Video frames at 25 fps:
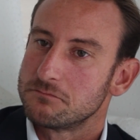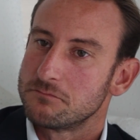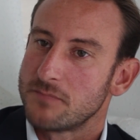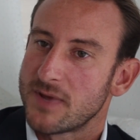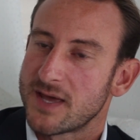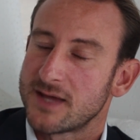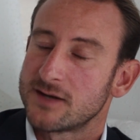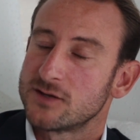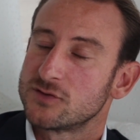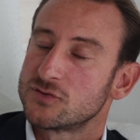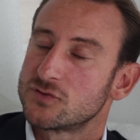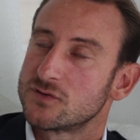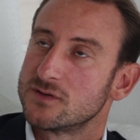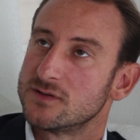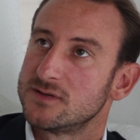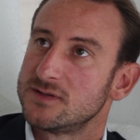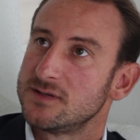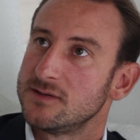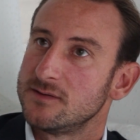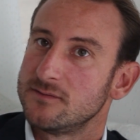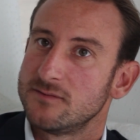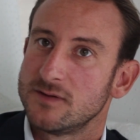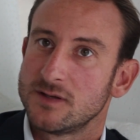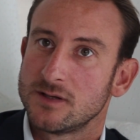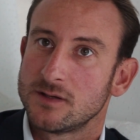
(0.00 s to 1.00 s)
manage the
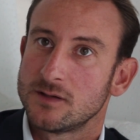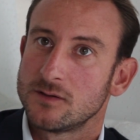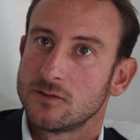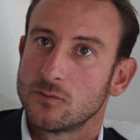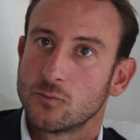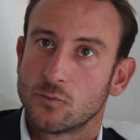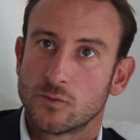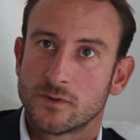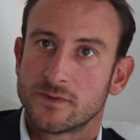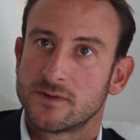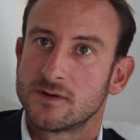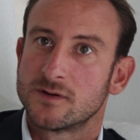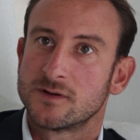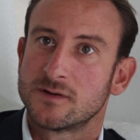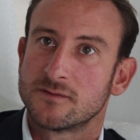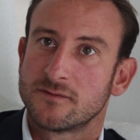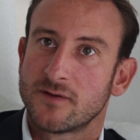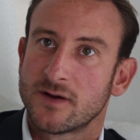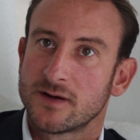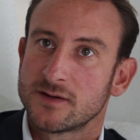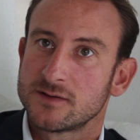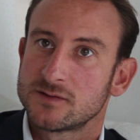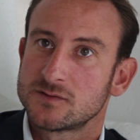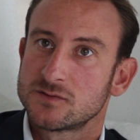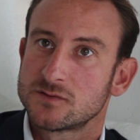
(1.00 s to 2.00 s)
TV with their
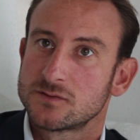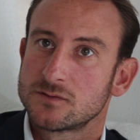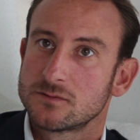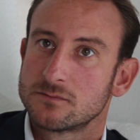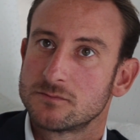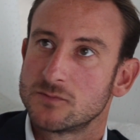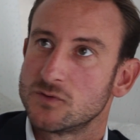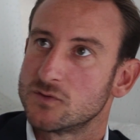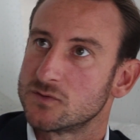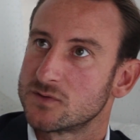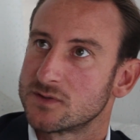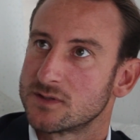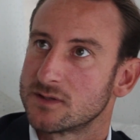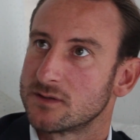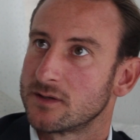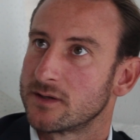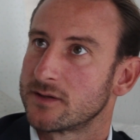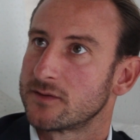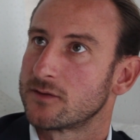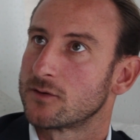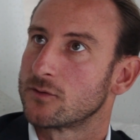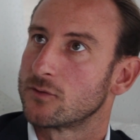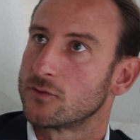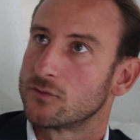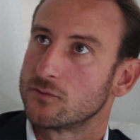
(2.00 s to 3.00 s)
device, using it
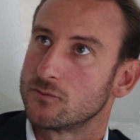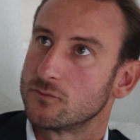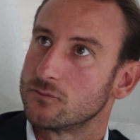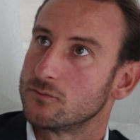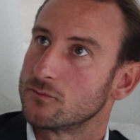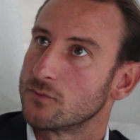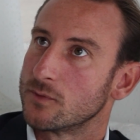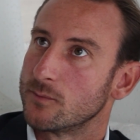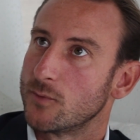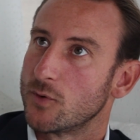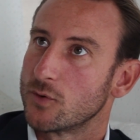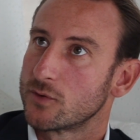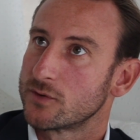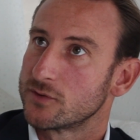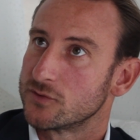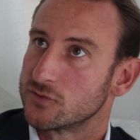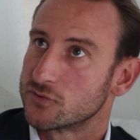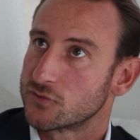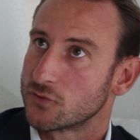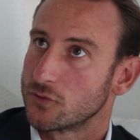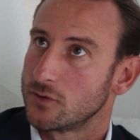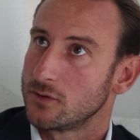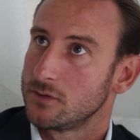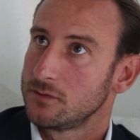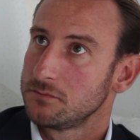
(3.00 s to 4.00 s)
like their own remote
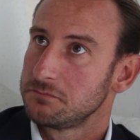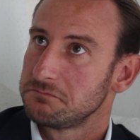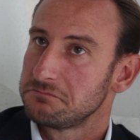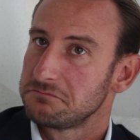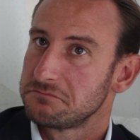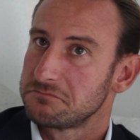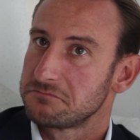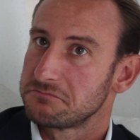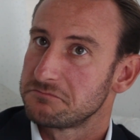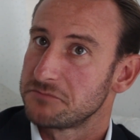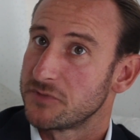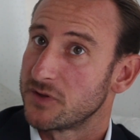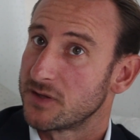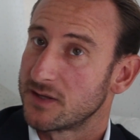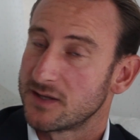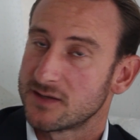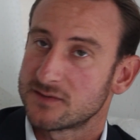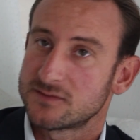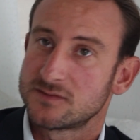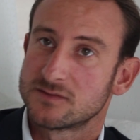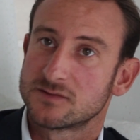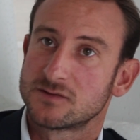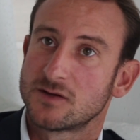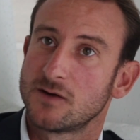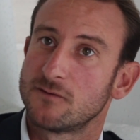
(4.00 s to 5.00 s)
control? The
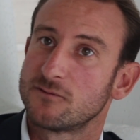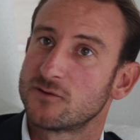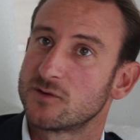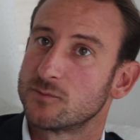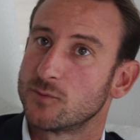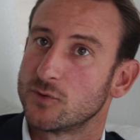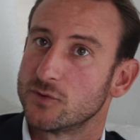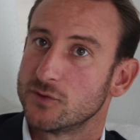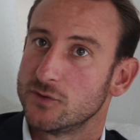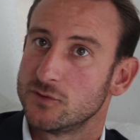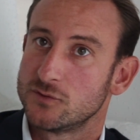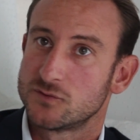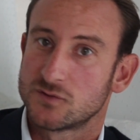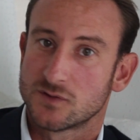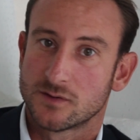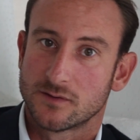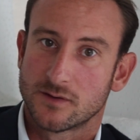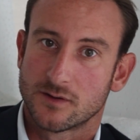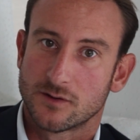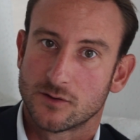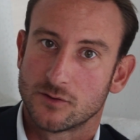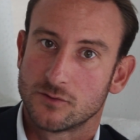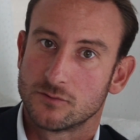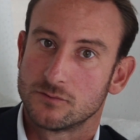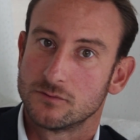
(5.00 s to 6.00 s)
guest is comfortable
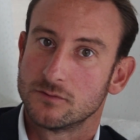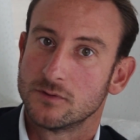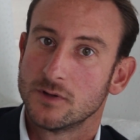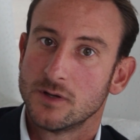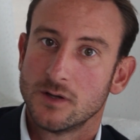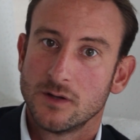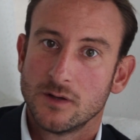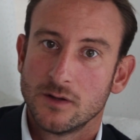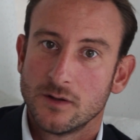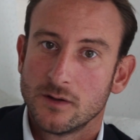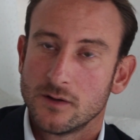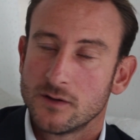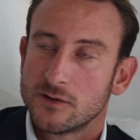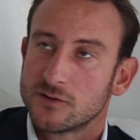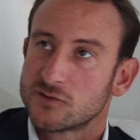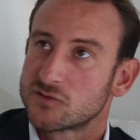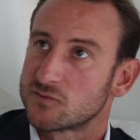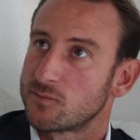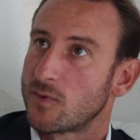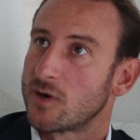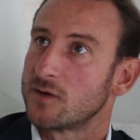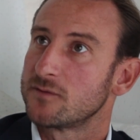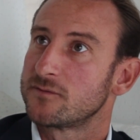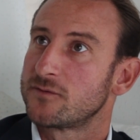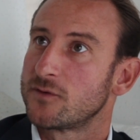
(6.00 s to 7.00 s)
using their own
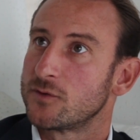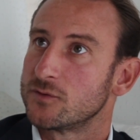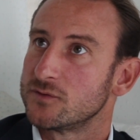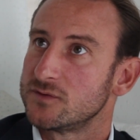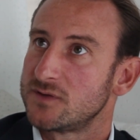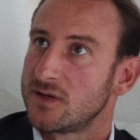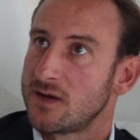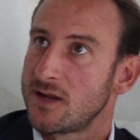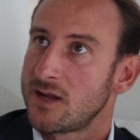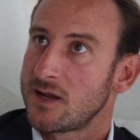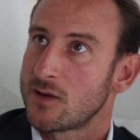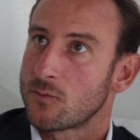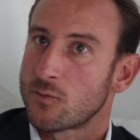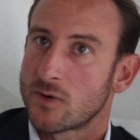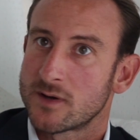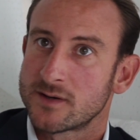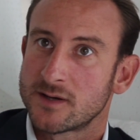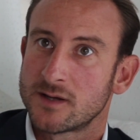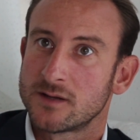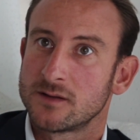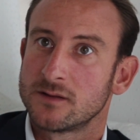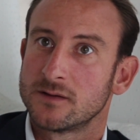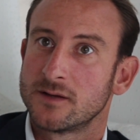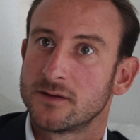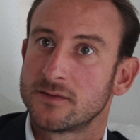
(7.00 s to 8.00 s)
smartphone today. Why
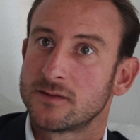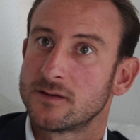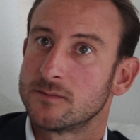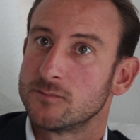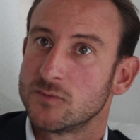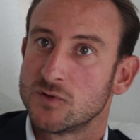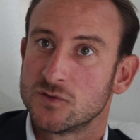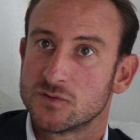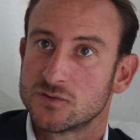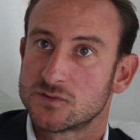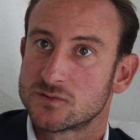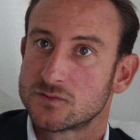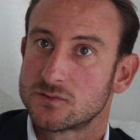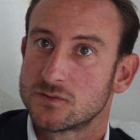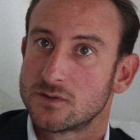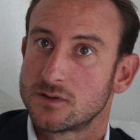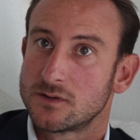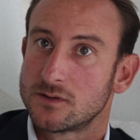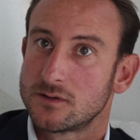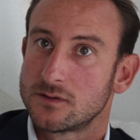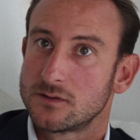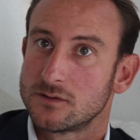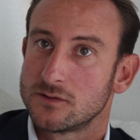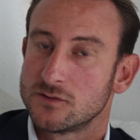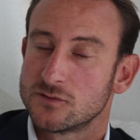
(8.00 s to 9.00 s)
not let them use
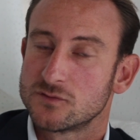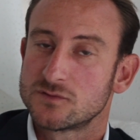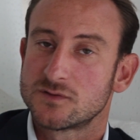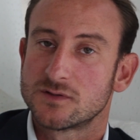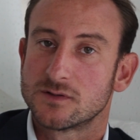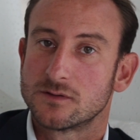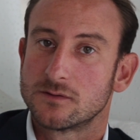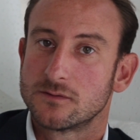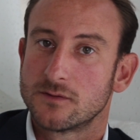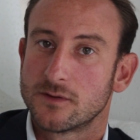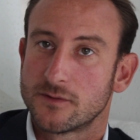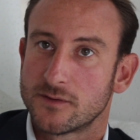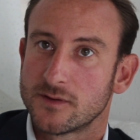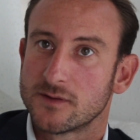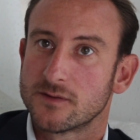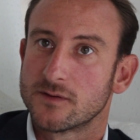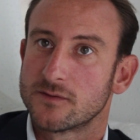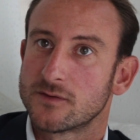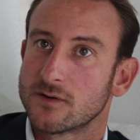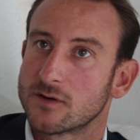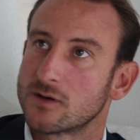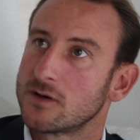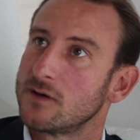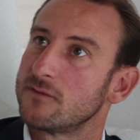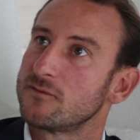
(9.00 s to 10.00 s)
the thing
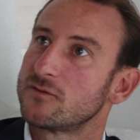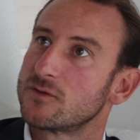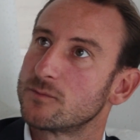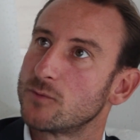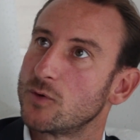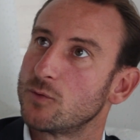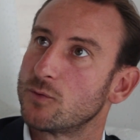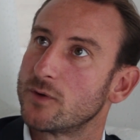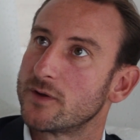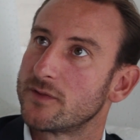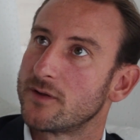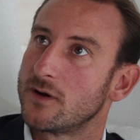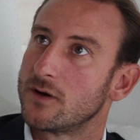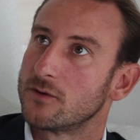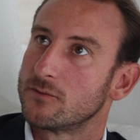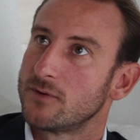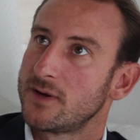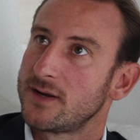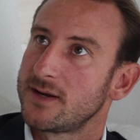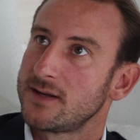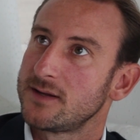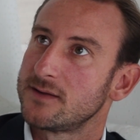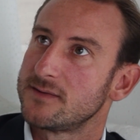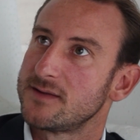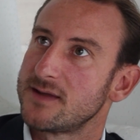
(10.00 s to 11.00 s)
that they're comfortable with
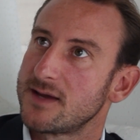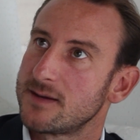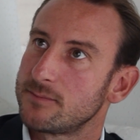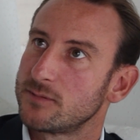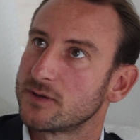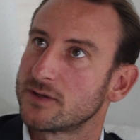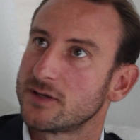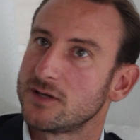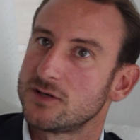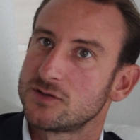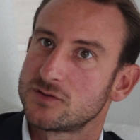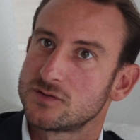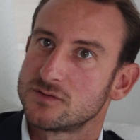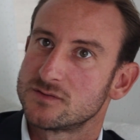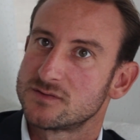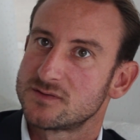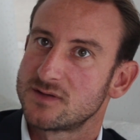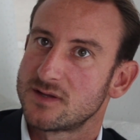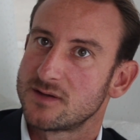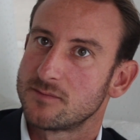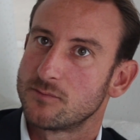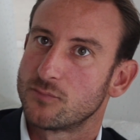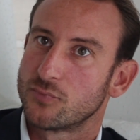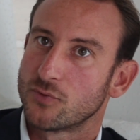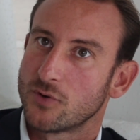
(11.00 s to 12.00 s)
already and the applications
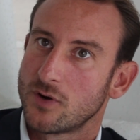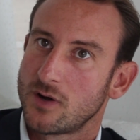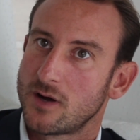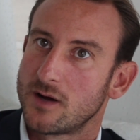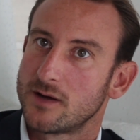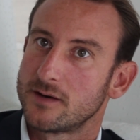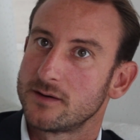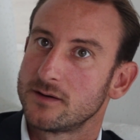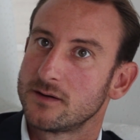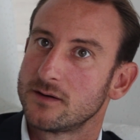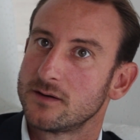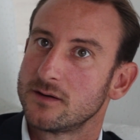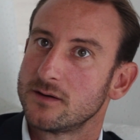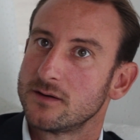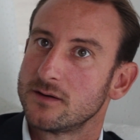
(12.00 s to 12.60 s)
they brought